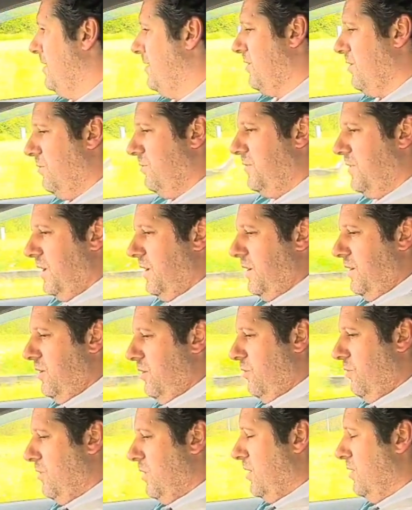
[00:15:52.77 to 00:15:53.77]
something
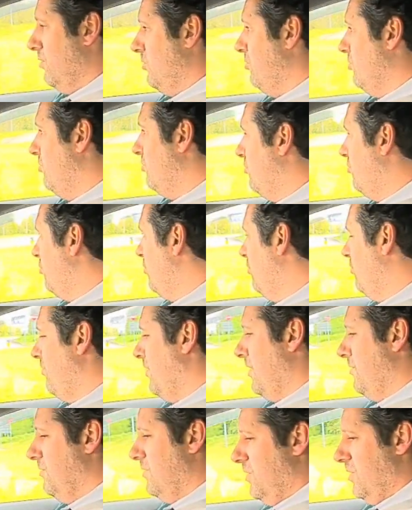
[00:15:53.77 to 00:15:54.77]
you can throw
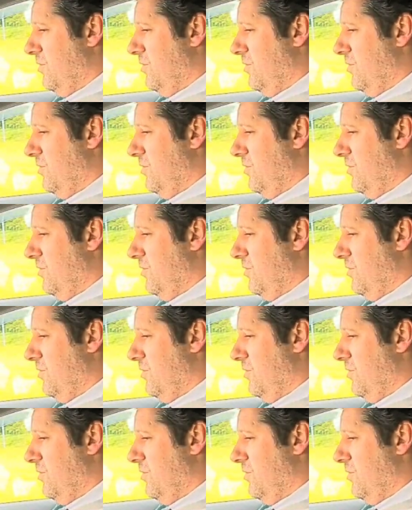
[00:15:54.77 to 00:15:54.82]
around and